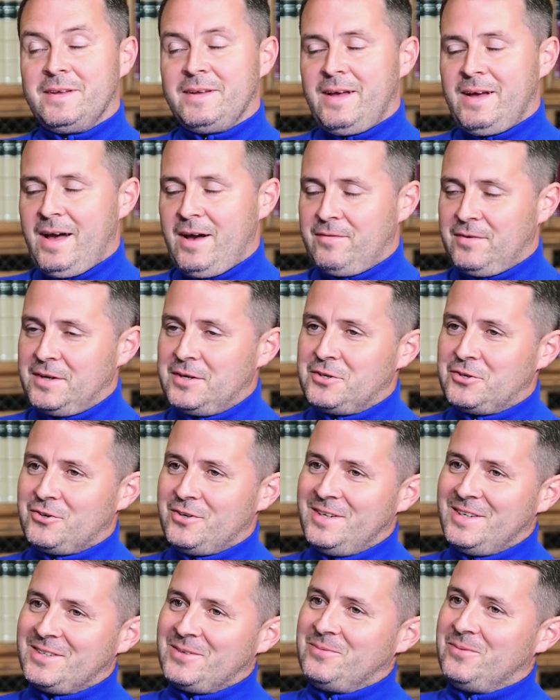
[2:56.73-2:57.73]
have
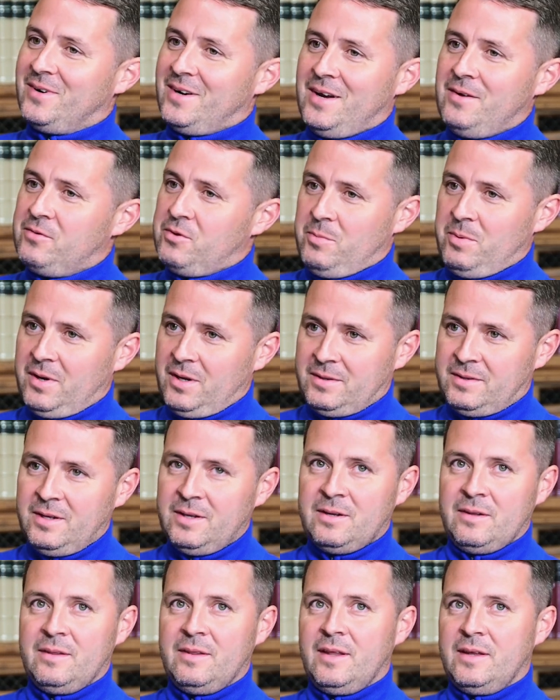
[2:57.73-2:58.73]
injuries and what have you, but they
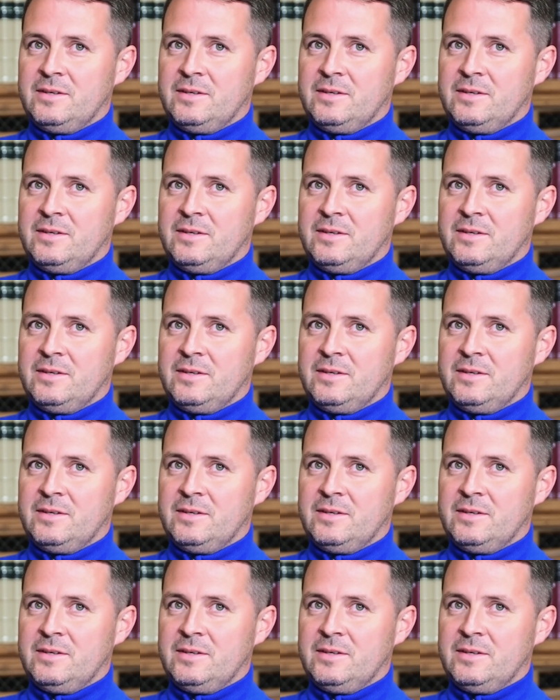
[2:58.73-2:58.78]
didn't.